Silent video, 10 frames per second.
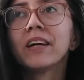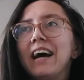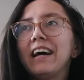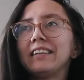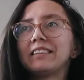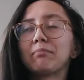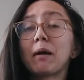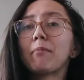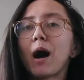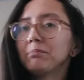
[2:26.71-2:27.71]
And
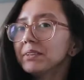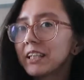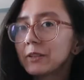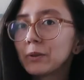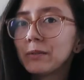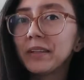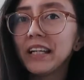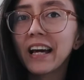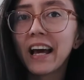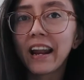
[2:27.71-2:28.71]
my mom did it with
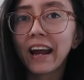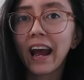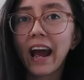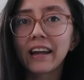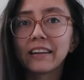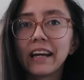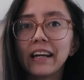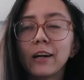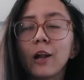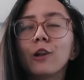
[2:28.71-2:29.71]
me and I had
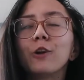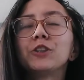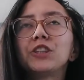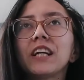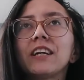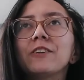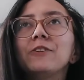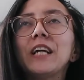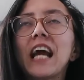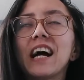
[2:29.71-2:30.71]
a allergic
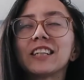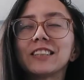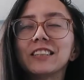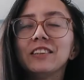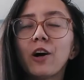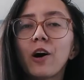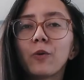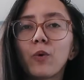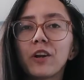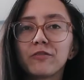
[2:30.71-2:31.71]
reaction
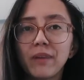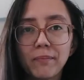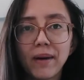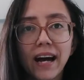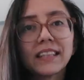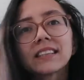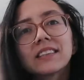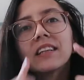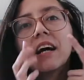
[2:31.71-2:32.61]
on one of my masks.